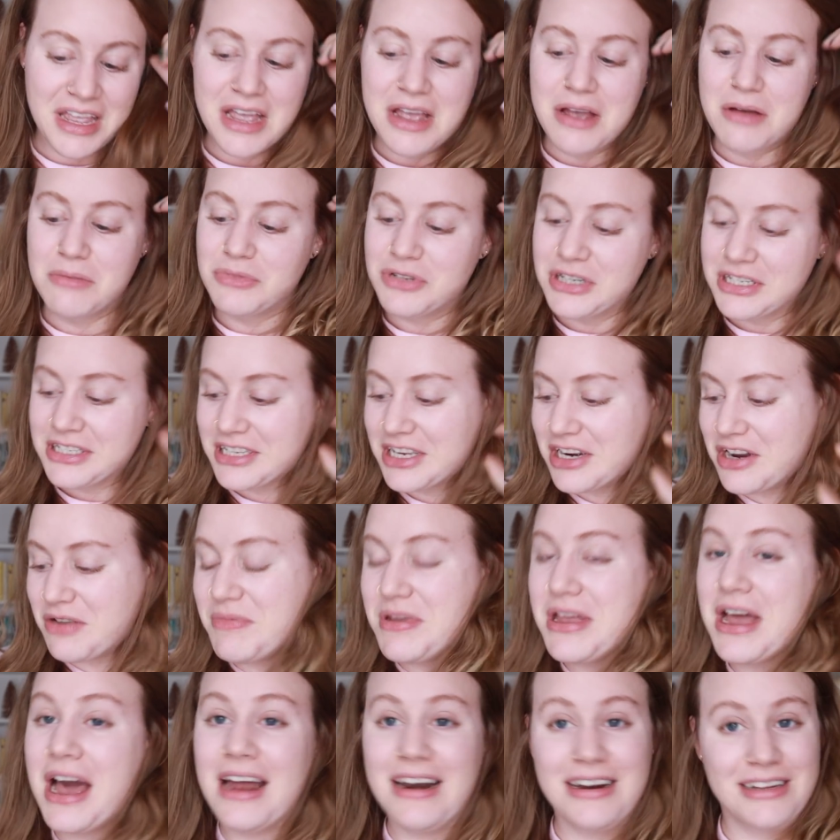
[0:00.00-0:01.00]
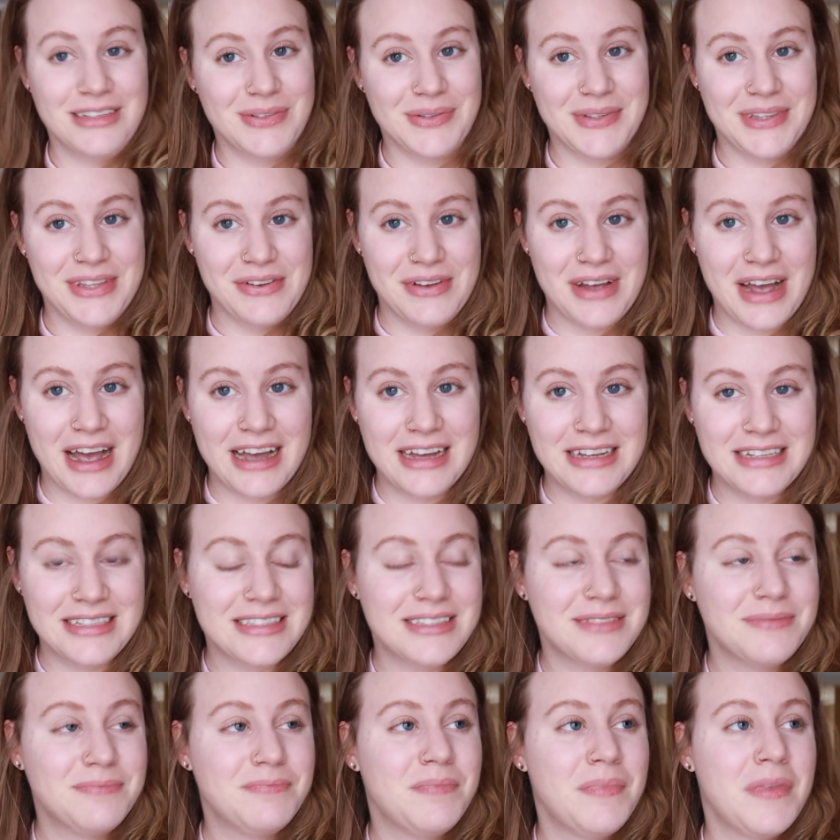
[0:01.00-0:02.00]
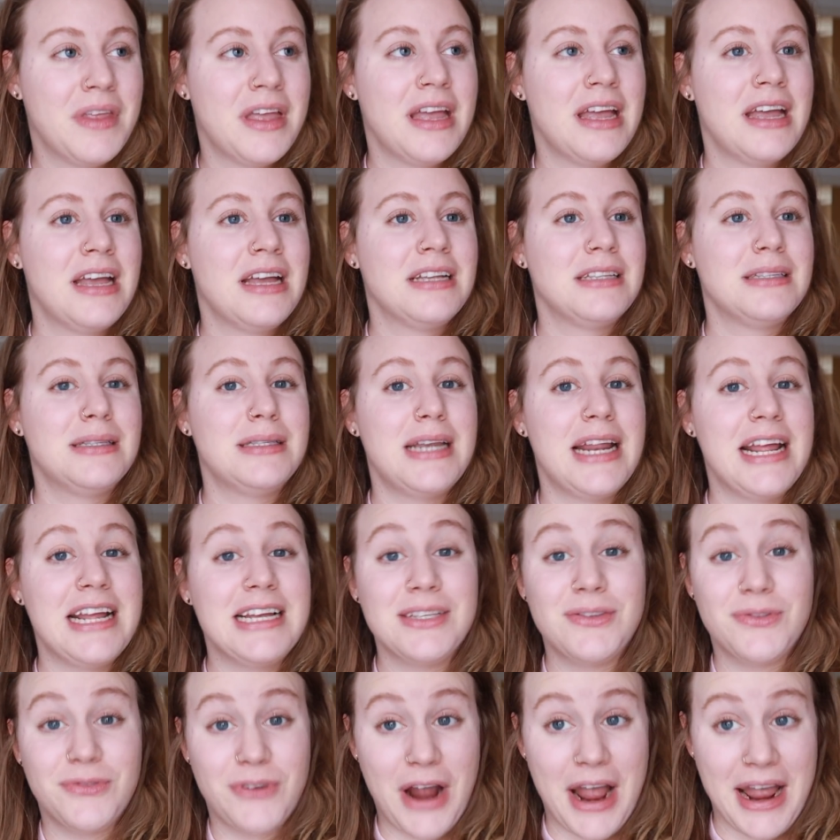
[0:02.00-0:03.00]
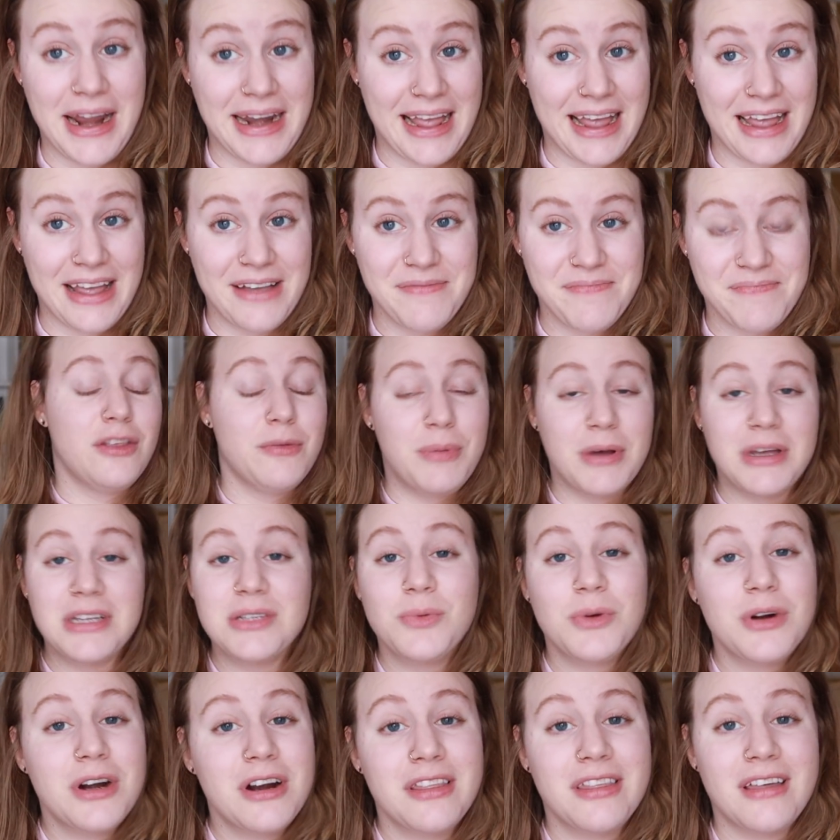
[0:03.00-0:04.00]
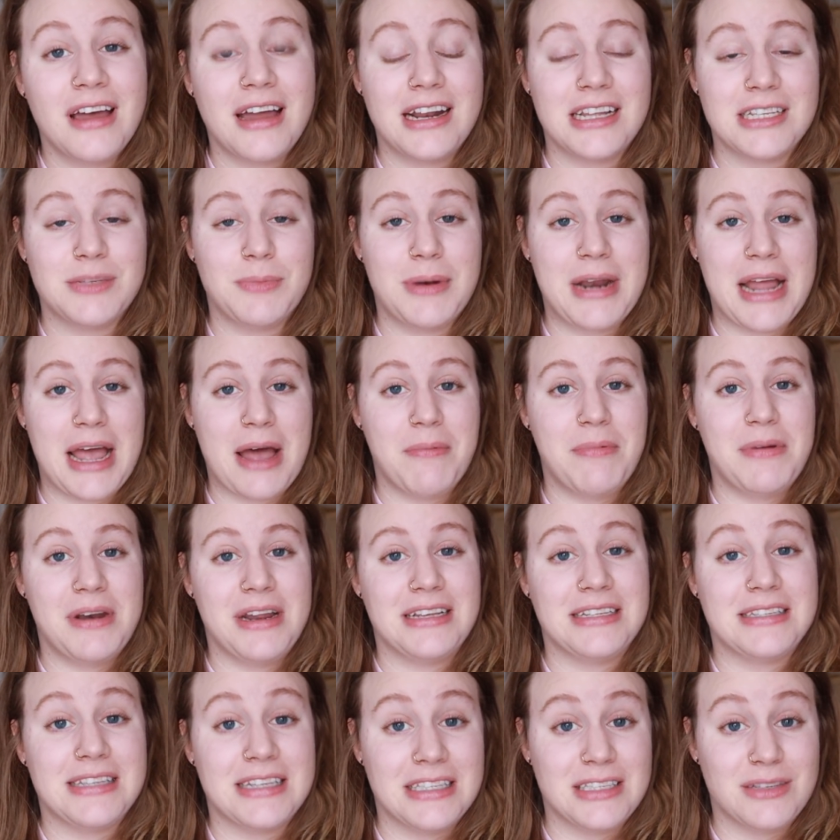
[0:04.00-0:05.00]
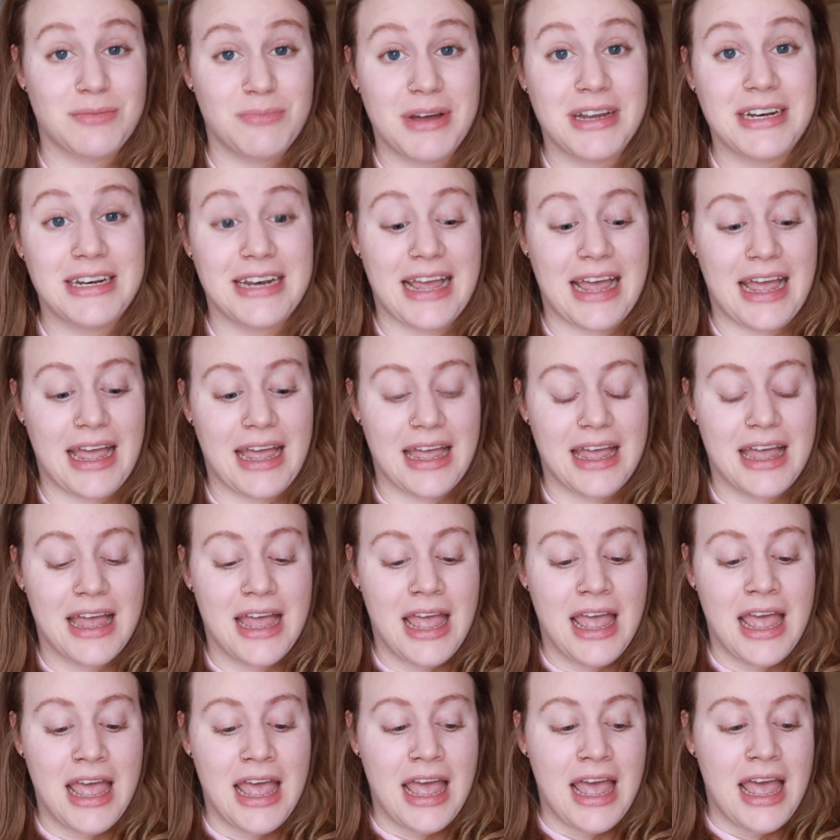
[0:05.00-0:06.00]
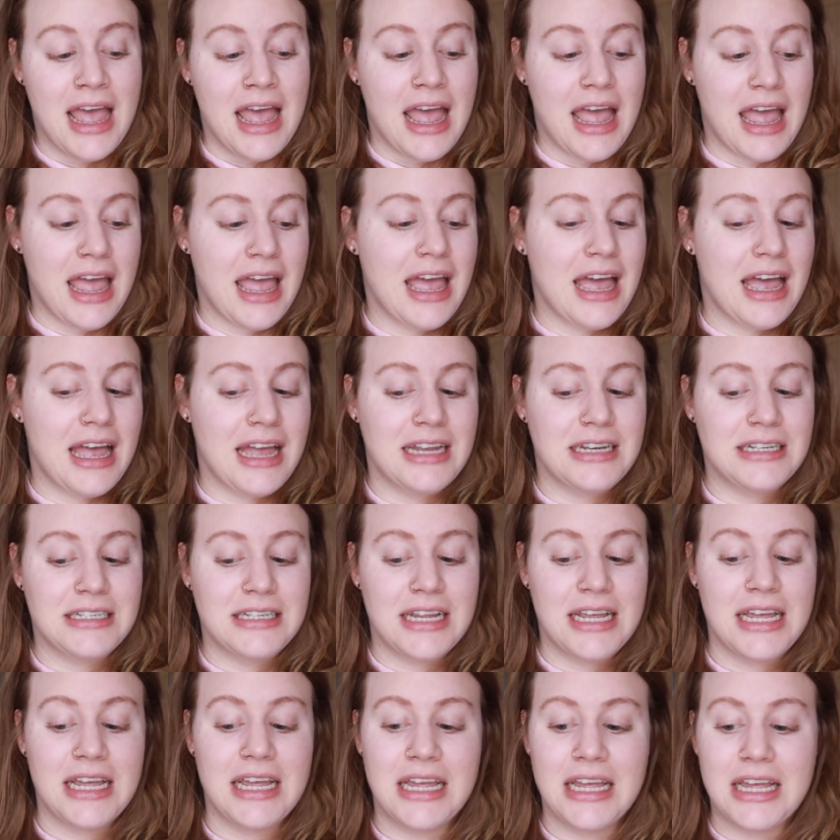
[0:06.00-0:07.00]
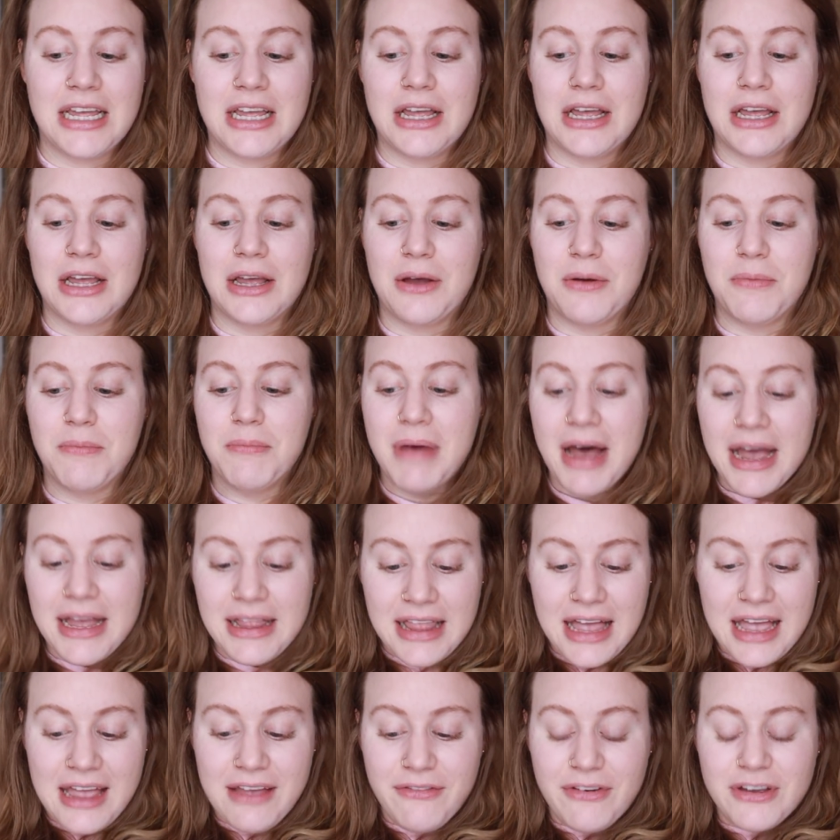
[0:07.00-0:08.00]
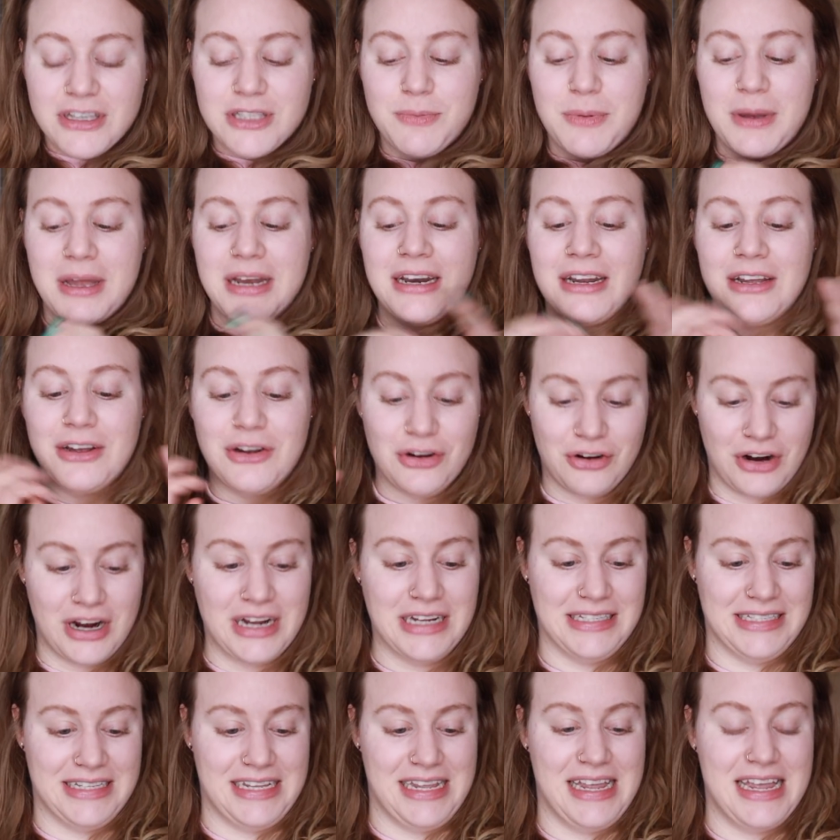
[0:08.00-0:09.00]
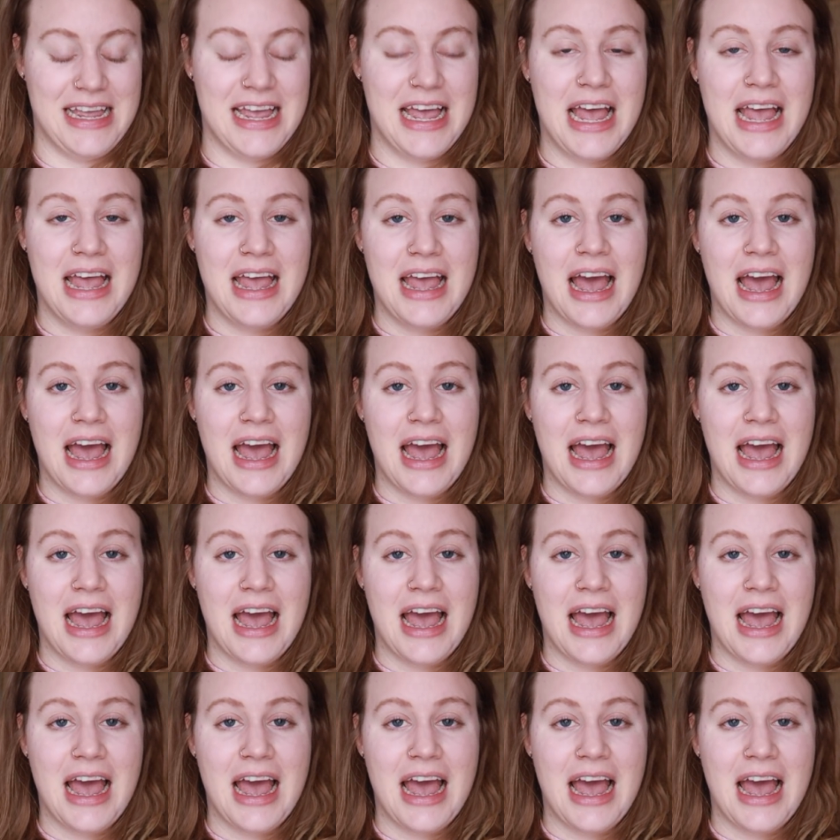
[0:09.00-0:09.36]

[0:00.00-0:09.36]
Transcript: I'm just gonna be honest with you guys. Today is Friday. The Buzzwordathon has been happening since Monday, and my life has been crazy.